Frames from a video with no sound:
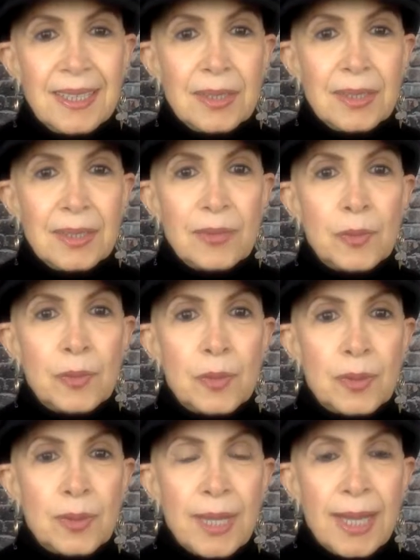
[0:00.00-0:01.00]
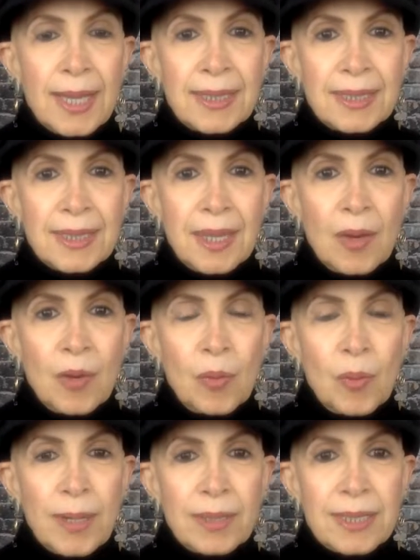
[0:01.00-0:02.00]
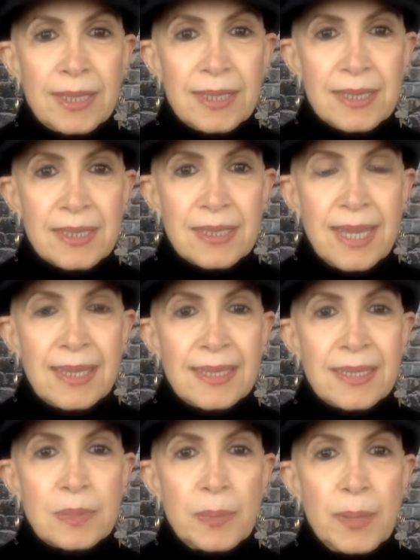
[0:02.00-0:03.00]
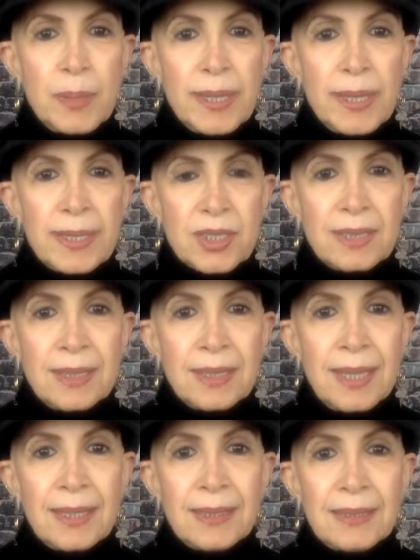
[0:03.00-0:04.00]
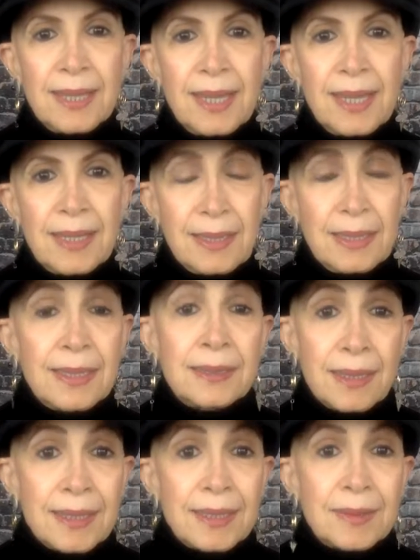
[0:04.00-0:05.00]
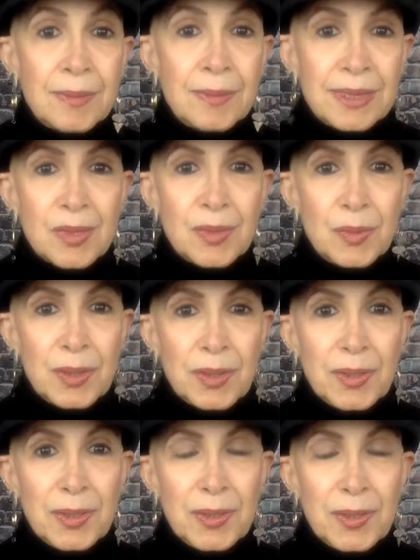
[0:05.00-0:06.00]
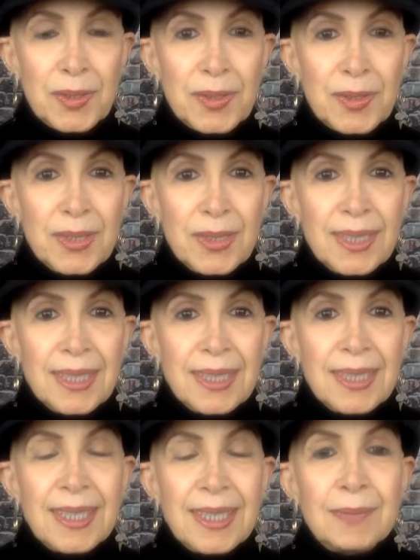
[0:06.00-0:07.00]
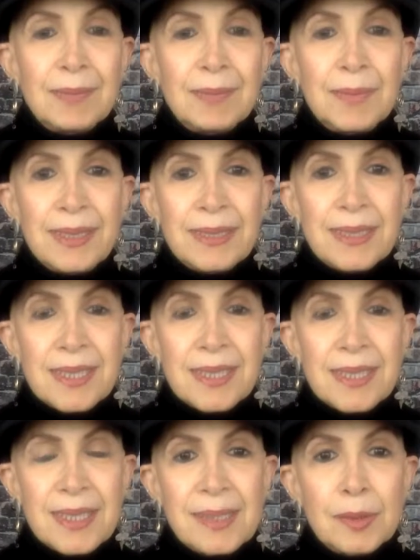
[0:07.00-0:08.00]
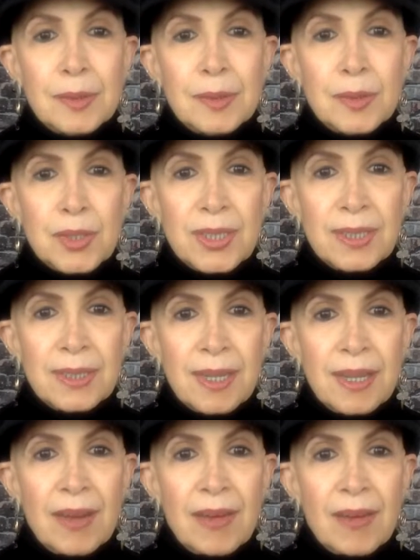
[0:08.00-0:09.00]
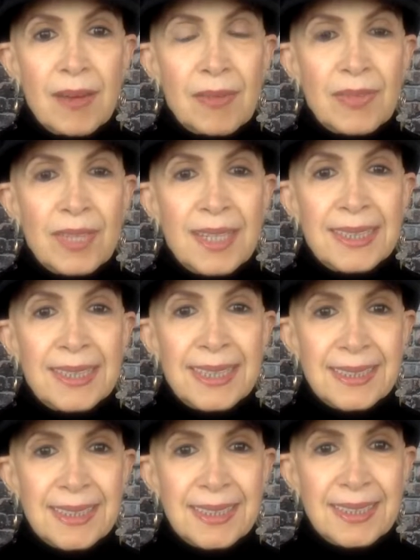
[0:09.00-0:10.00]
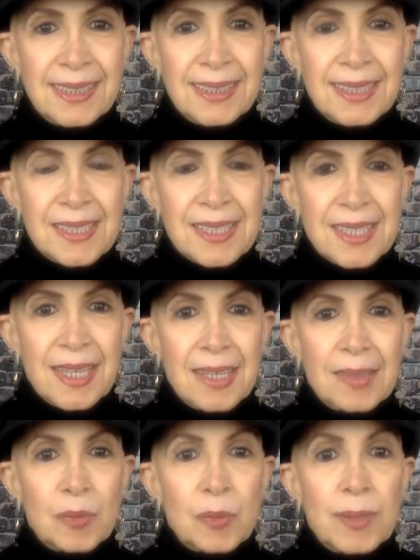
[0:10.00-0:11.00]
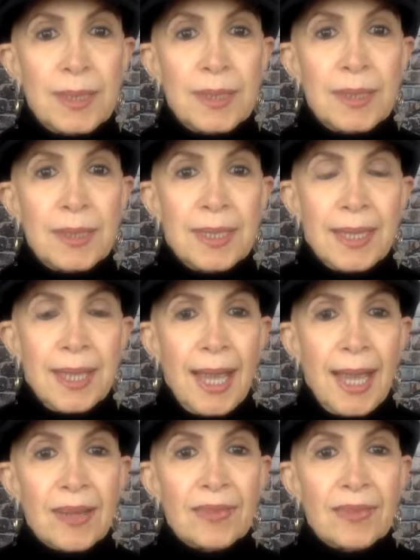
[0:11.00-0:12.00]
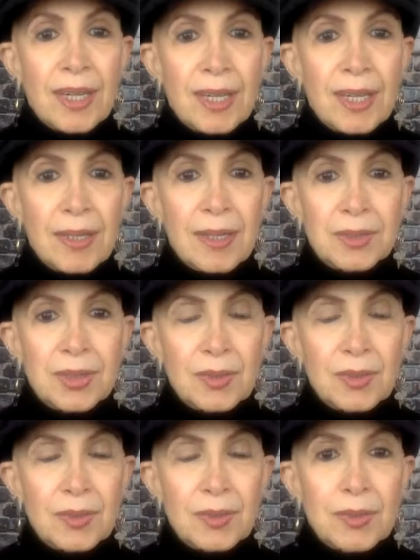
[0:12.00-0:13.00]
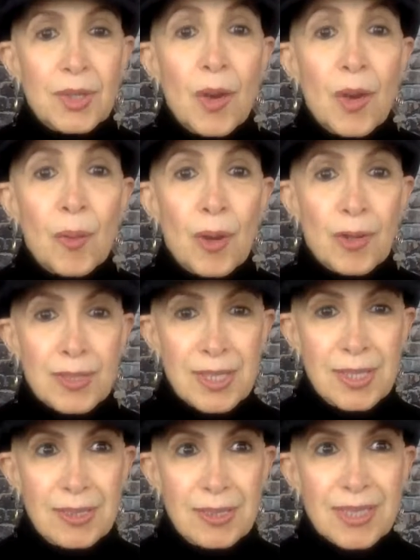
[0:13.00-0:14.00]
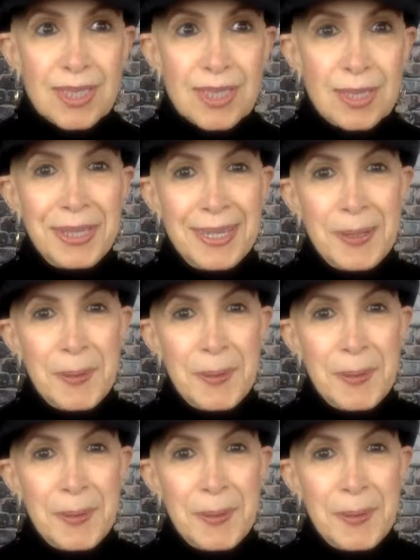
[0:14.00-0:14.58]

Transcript: for that awareness, that expansion, that enlightenment to occur, it means dissolution of the identities that we have come to know ourselves to be.